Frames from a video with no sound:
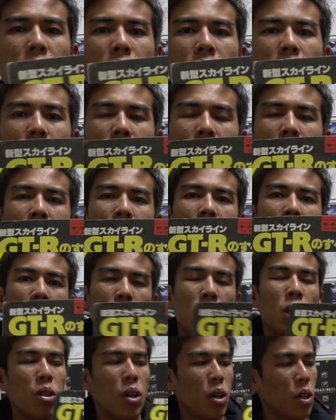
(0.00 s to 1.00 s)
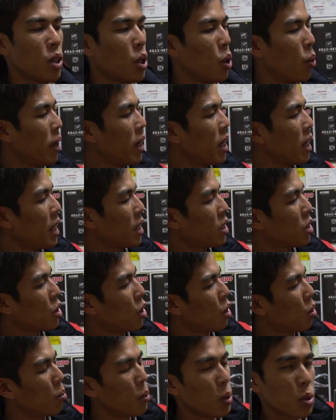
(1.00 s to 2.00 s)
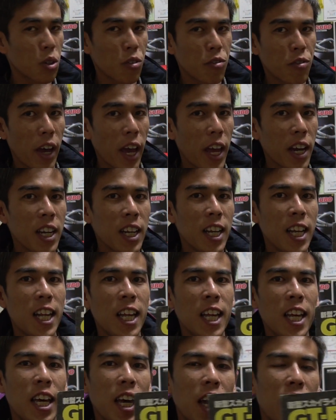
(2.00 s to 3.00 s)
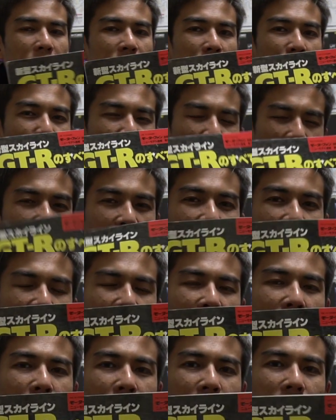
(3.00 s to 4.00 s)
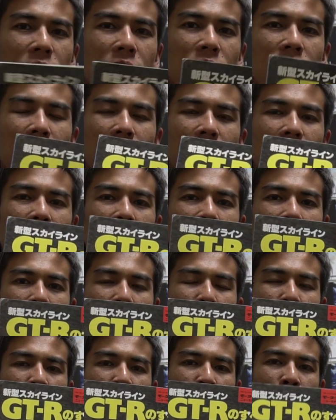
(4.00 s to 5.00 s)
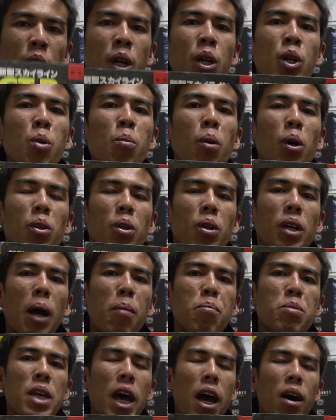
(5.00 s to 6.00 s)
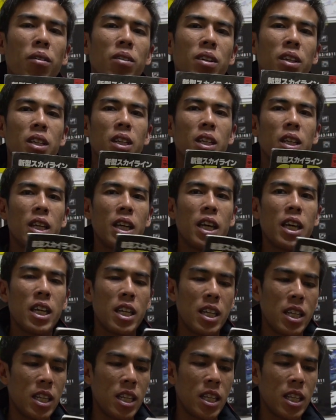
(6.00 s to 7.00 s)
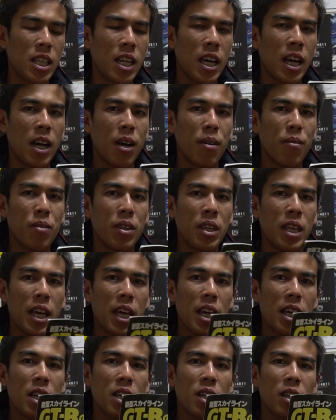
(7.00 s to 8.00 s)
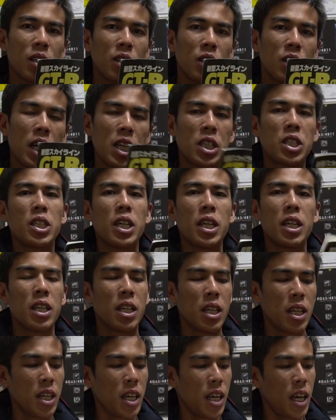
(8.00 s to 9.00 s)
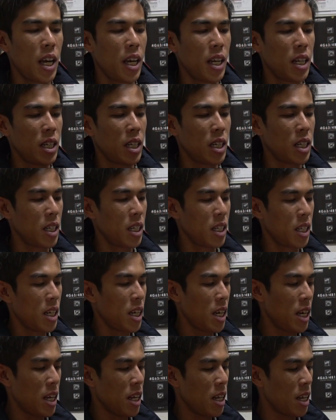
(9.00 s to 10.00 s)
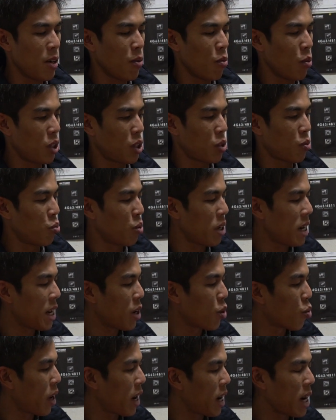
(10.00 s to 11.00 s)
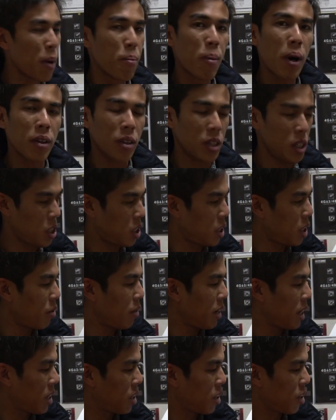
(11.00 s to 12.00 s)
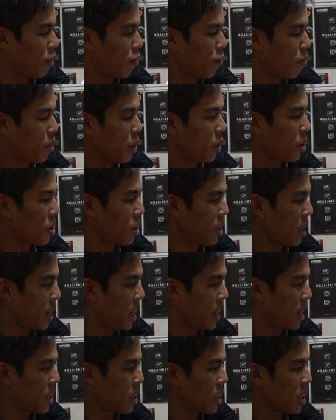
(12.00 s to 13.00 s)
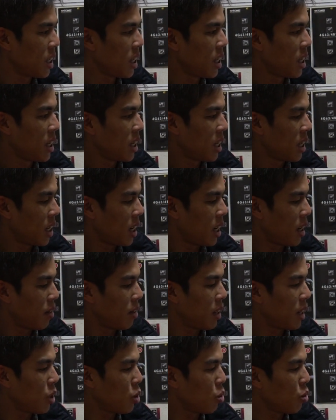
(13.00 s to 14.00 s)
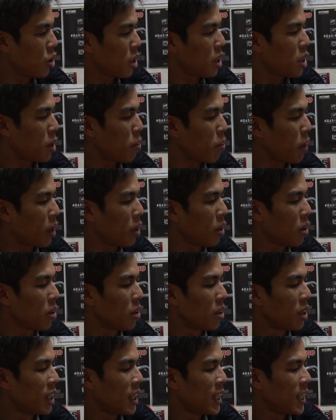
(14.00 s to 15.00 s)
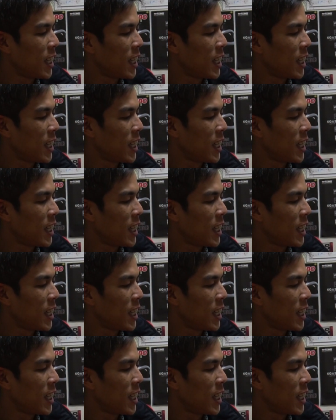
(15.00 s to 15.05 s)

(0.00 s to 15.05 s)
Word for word: that's still ongoing. It's called Motofan, and it's very, very thorough. When a new model comes out, they test it, and what's really great about this series of books is they do the typical